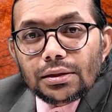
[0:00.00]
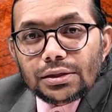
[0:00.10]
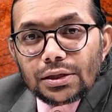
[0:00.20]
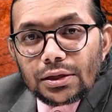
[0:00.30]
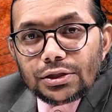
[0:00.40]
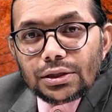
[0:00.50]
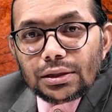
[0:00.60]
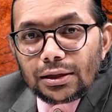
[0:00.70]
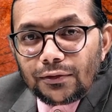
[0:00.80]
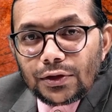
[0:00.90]
Such
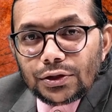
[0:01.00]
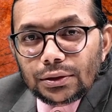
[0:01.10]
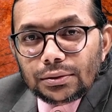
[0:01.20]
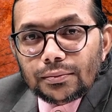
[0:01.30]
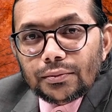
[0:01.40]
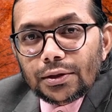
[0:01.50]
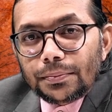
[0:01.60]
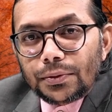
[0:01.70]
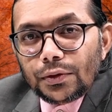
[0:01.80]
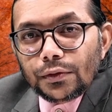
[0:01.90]
division
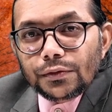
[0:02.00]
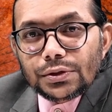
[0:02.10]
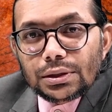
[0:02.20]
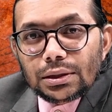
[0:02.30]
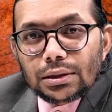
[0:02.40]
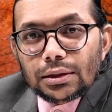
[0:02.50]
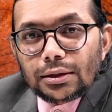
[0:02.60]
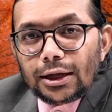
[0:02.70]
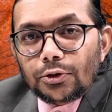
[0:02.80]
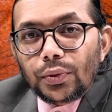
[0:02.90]
proves
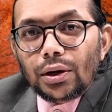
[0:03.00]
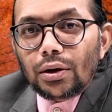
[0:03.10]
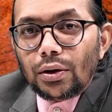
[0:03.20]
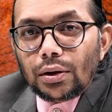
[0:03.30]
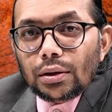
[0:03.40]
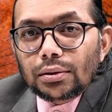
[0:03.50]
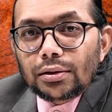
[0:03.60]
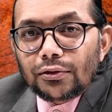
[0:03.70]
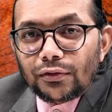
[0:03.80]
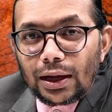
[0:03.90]
that we are all
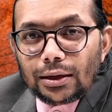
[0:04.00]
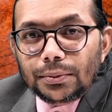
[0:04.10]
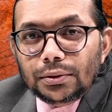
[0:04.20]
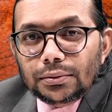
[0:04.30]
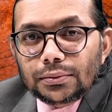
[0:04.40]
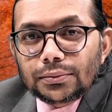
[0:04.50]
fallible.